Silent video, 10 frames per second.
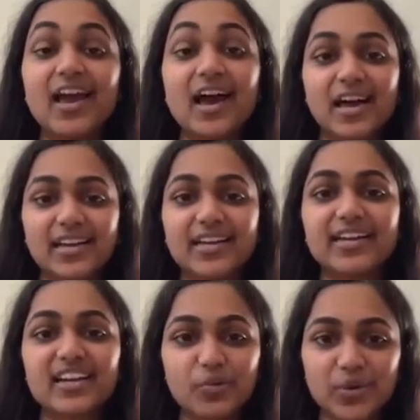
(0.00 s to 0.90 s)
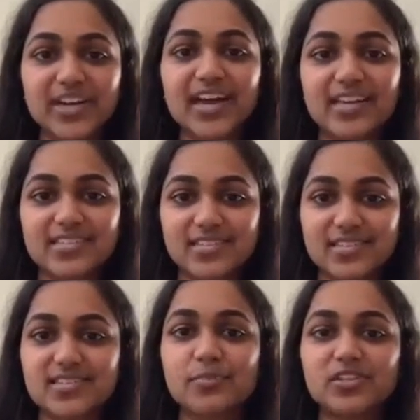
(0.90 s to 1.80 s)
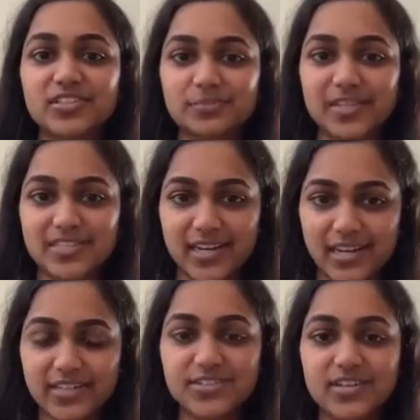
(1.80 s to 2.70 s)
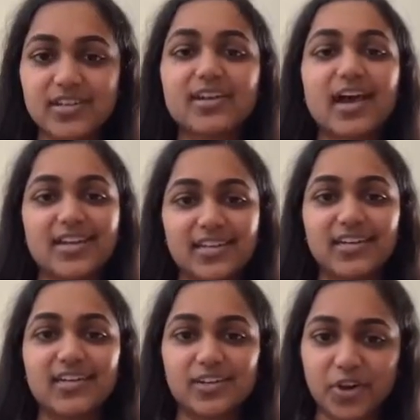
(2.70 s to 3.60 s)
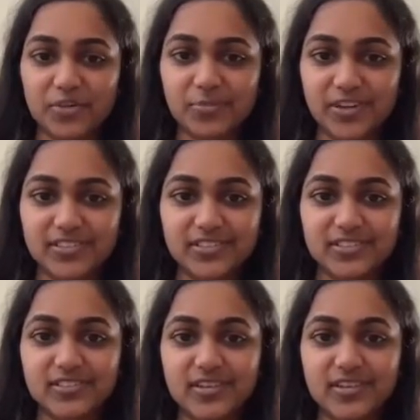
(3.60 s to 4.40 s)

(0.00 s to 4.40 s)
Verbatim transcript: I currently work as a System on Chip Design Engineer at Intel Corporation.